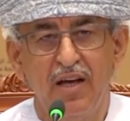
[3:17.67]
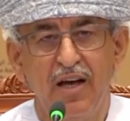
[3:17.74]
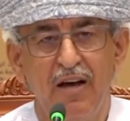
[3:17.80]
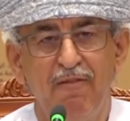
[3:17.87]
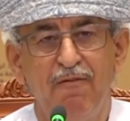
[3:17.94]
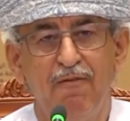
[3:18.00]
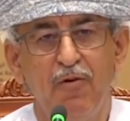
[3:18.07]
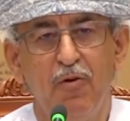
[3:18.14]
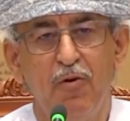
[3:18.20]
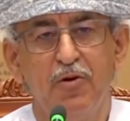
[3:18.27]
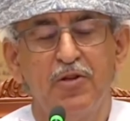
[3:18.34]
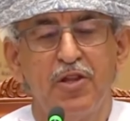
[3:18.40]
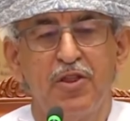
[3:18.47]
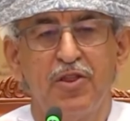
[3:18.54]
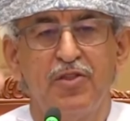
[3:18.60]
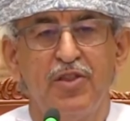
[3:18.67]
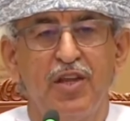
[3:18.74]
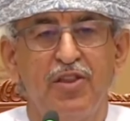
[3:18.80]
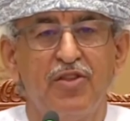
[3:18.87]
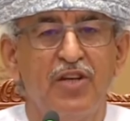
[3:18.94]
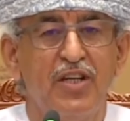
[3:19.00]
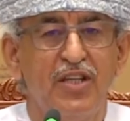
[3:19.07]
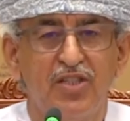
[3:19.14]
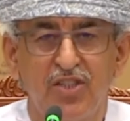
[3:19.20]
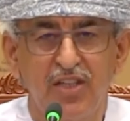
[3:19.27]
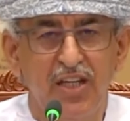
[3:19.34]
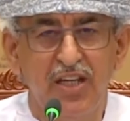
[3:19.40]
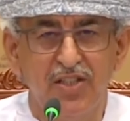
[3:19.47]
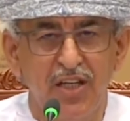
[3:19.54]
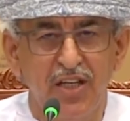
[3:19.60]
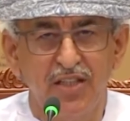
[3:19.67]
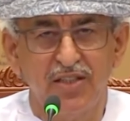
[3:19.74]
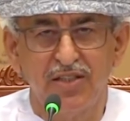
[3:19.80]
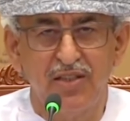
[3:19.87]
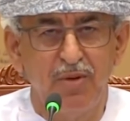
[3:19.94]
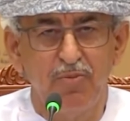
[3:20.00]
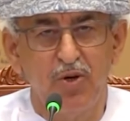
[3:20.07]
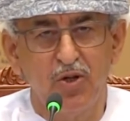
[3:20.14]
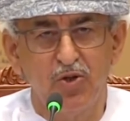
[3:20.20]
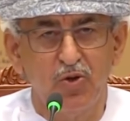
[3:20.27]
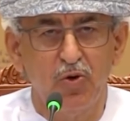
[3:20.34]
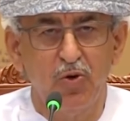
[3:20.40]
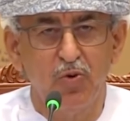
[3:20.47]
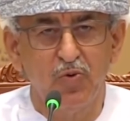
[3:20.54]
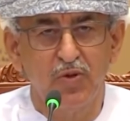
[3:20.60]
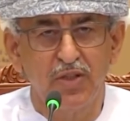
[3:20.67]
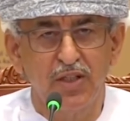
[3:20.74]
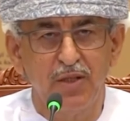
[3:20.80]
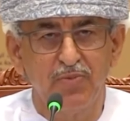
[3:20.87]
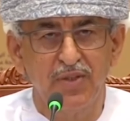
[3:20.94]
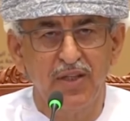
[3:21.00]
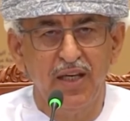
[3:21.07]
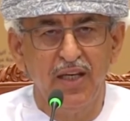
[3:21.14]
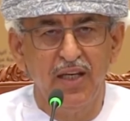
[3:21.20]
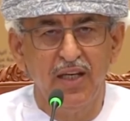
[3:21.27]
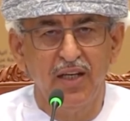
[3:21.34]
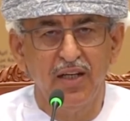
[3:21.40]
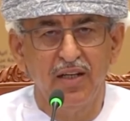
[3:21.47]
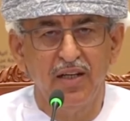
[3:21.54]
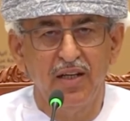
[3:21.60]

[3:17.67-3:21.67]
Avoid the three C's, as WHO always keeps saying.